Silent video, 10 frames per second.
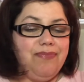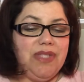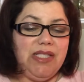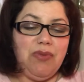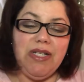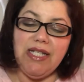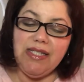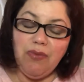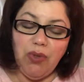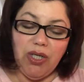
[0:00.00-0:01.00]
This one
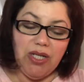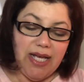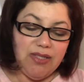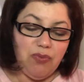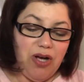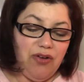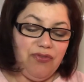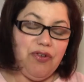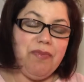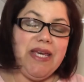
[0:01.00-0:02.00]
doesn't work as well
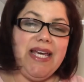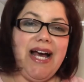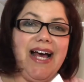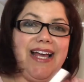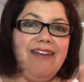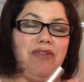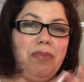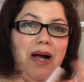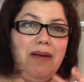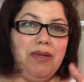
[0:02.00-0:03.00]
for me. I have a
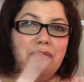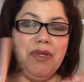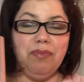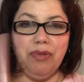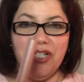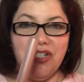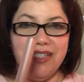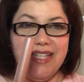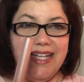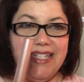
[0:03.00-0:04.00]
problem with
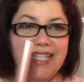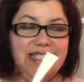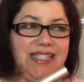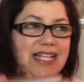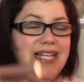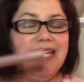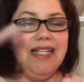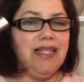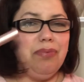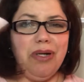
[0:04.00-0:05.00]
brushes like this.
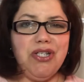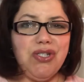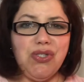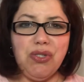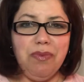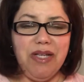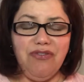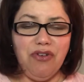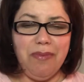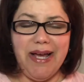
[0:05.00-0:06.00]
The brush is too
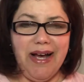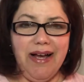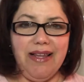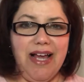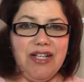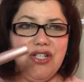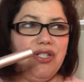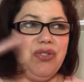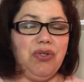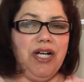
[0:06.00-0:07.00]
big for my
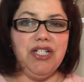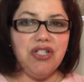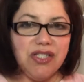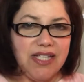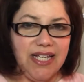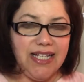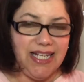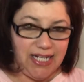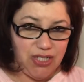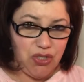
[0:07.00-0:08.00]
eyelashes, or I just can't
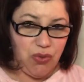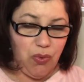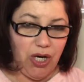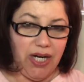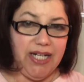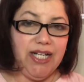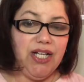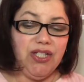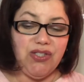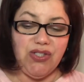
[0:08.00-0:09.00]
get it to work.
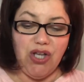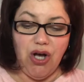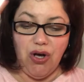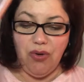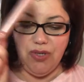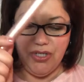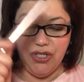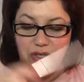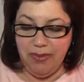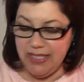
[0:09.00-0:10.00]
So
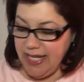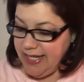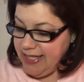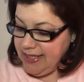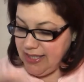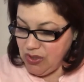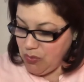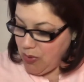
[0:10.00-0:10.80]
she'll be taking this